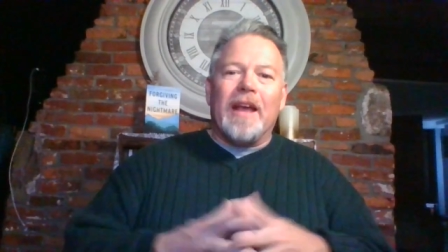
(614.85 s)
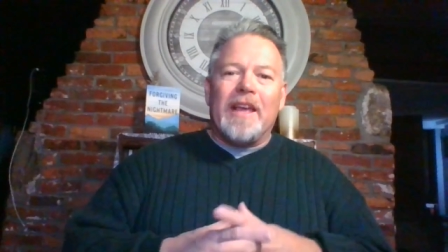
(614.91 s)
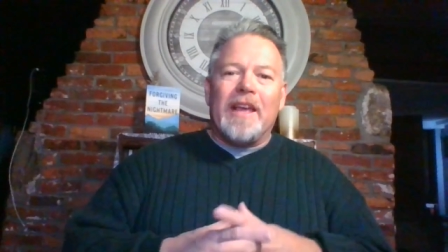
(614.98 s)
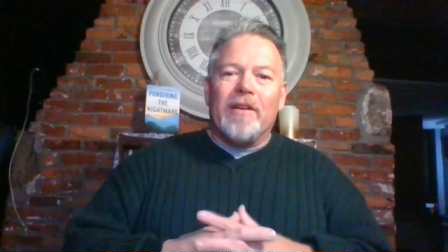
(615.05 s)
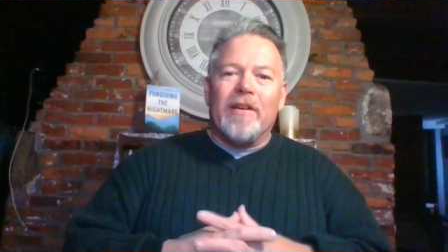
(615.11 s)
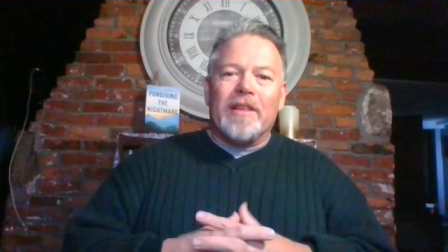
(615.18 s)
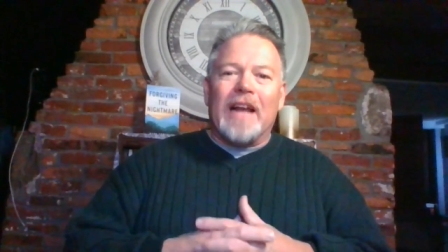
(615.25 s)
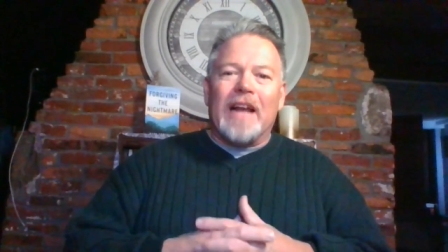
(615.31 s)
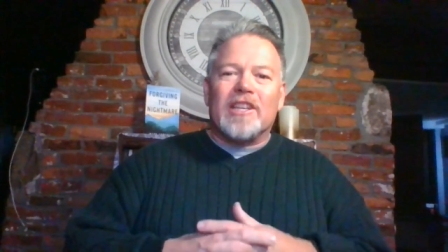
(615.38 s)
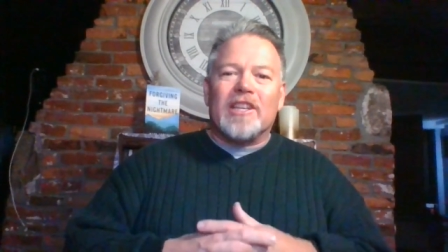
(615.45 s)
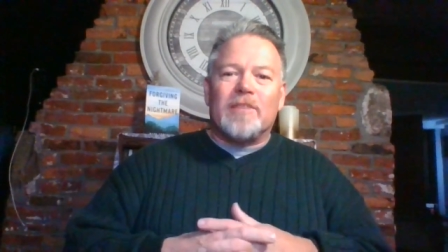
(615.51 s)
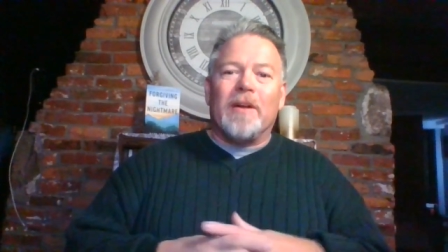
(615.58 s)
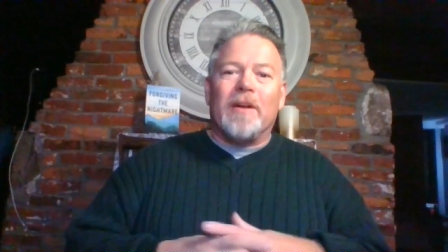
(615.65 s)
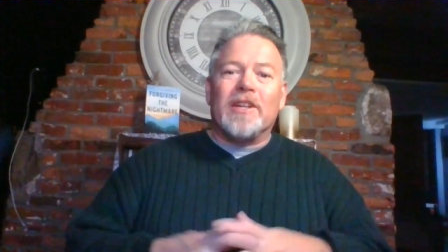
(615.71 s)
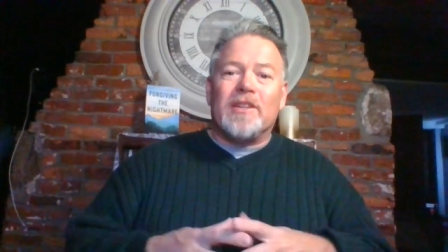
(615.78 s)
that mm. hearing that
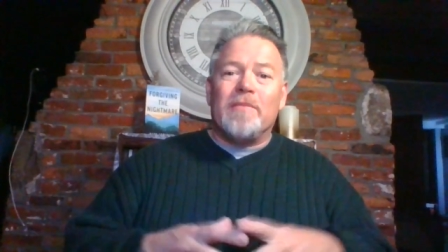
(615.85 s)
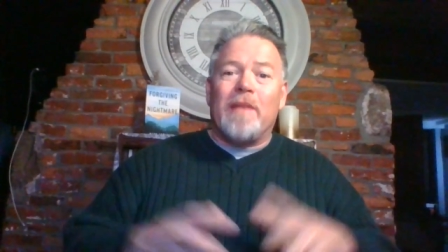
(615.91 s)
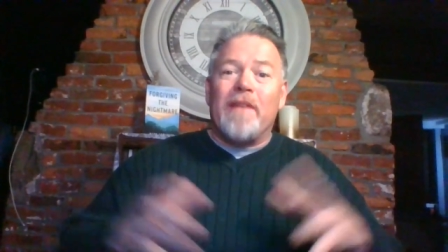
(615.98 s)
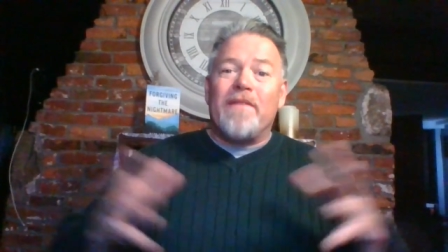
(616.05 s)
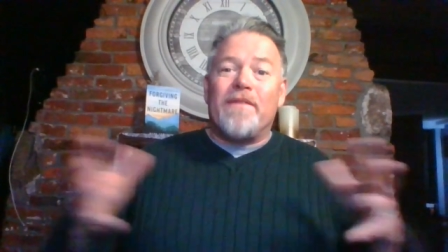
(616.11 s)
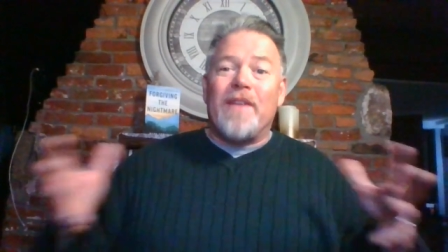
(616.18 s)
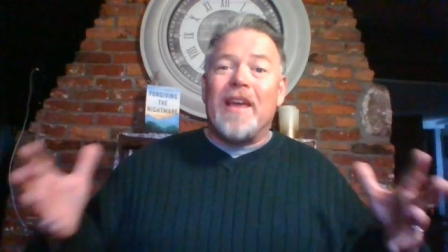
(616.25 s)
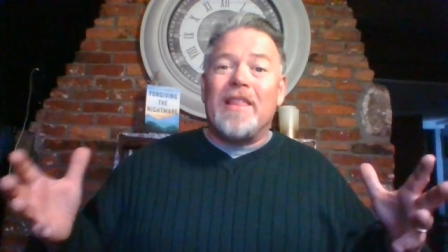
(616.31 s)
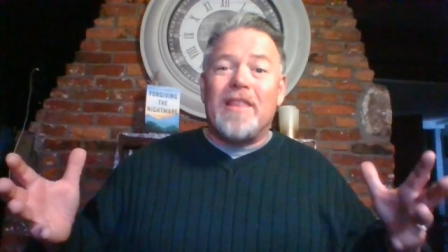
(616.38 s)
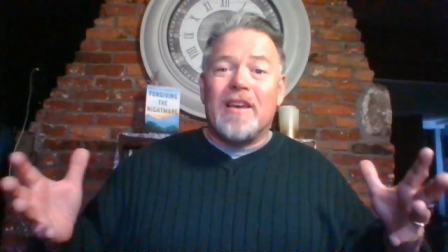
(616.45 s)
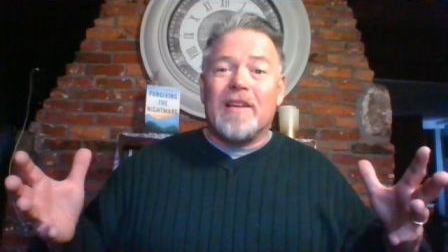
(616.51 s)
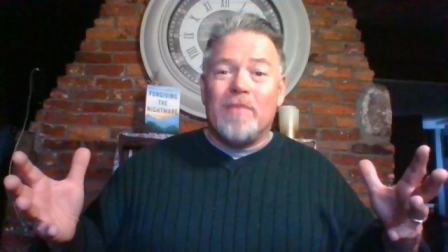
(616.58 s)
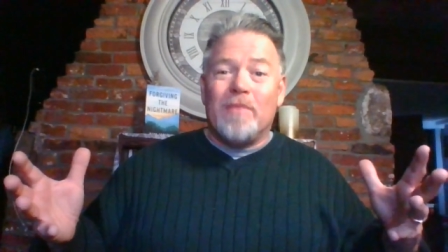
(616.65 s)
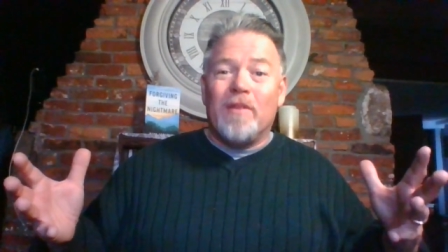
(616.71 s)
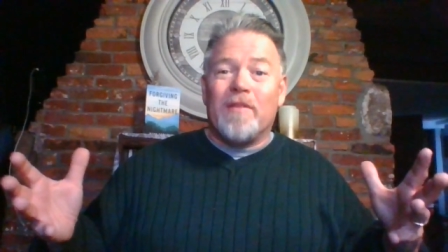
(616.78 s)
expression, by faith
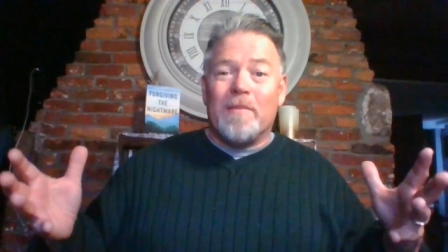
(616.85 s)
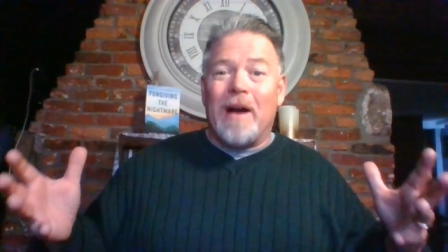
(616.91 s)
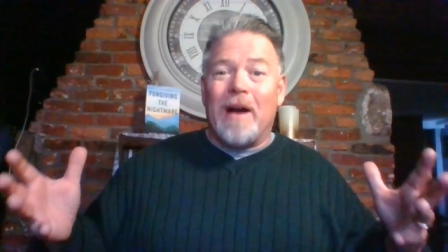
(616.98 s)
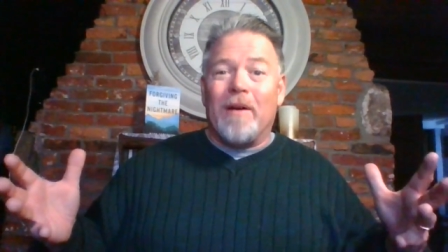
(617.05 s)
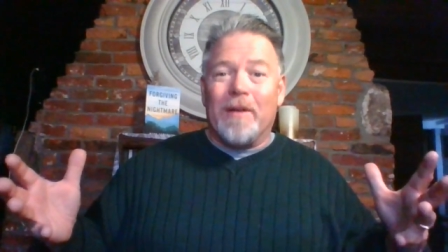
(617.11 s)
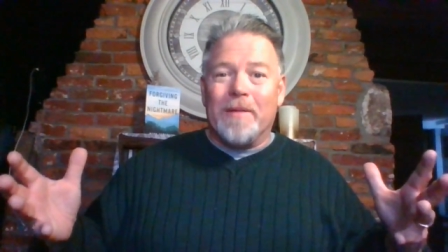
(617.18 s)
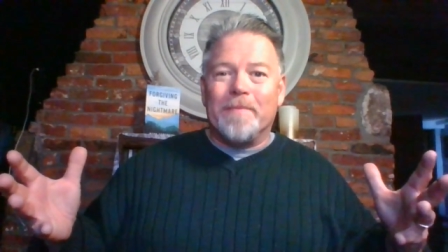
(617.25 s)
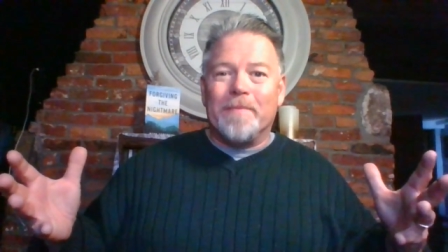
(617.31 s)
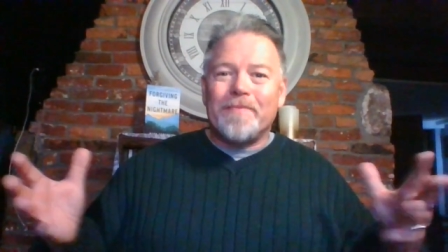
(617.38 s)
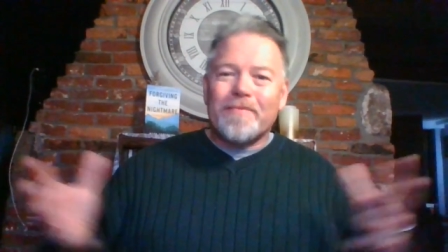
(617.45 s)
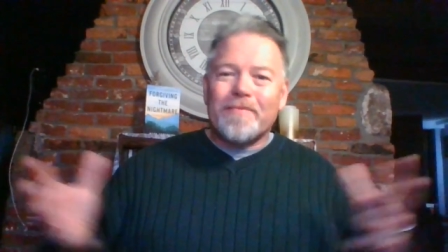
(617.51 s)
you can move a mountain.